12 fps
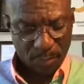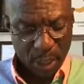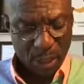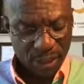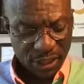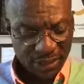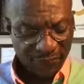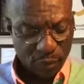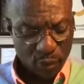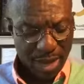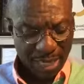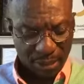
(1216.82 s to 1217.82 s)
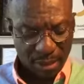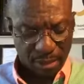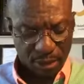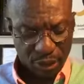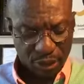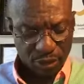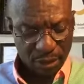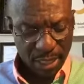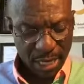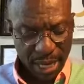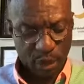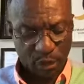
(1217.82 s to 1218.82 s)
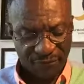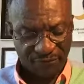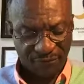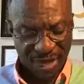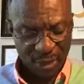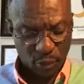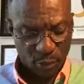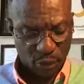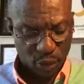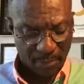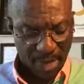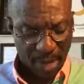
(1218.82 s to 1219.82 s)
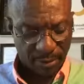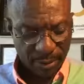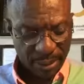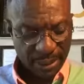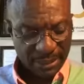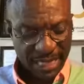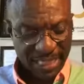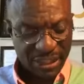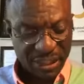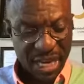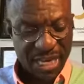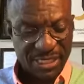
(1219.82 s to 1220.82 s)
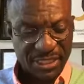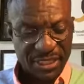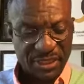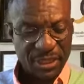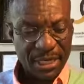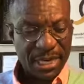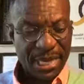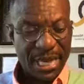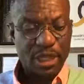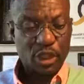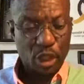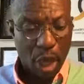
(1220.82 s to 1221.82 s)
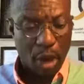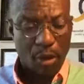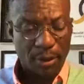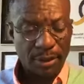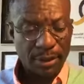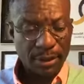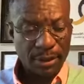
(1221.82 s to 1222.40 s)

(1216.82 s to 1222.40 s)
Because if you acknowledge and confess with your mouth that Jesus is Lord,